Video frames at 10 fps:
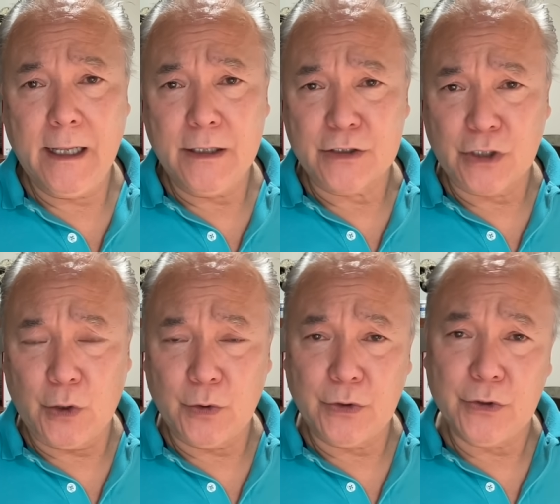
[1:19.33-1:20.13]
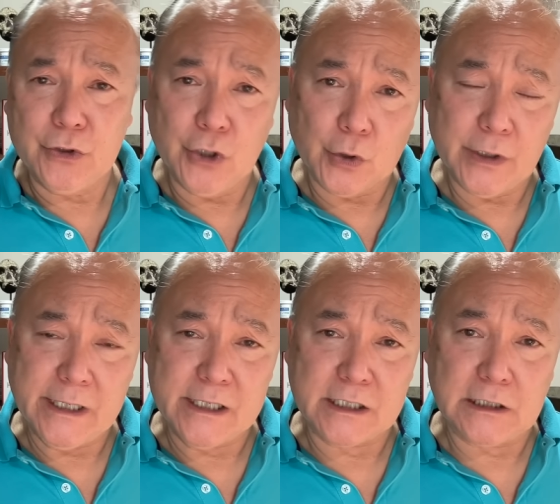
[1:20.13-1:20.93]
So urine
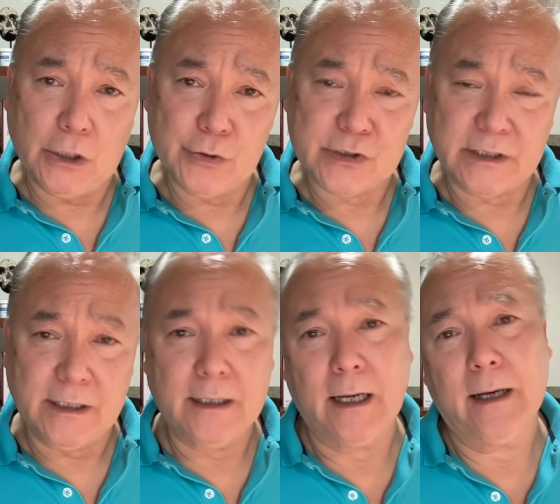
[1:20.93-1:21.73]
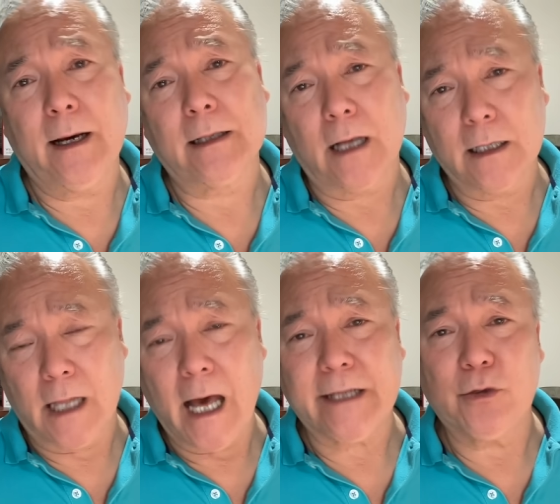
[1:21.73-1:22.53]
is closely
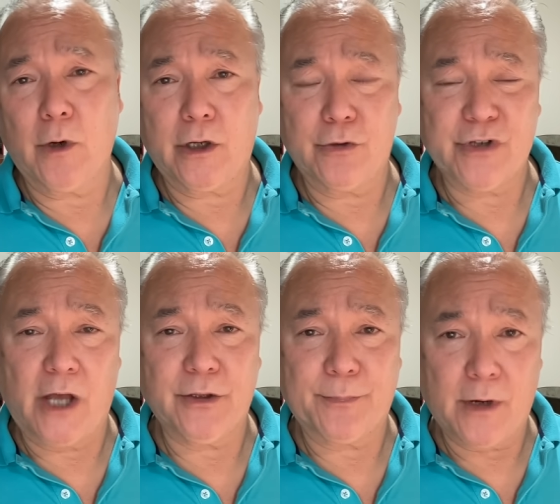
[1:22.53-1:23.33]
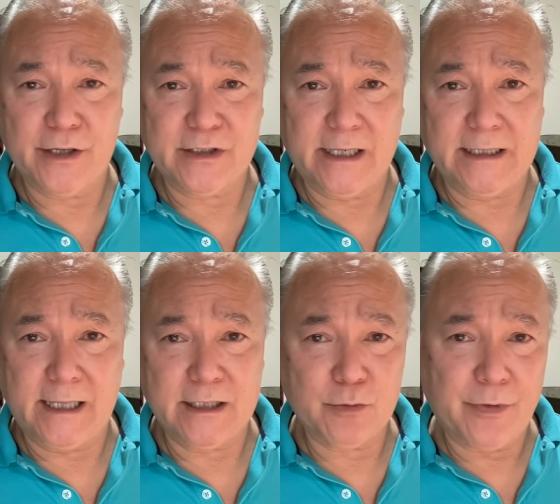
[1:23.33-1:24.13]
allied to what goes on in the prostate gland,
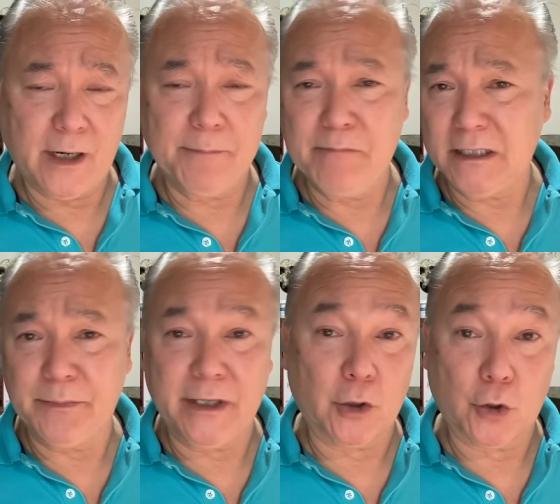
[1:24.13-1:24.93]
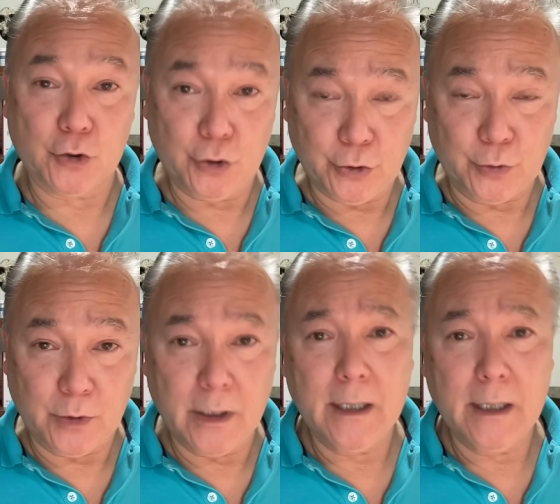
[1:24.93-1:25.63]
just within a millimeter or two.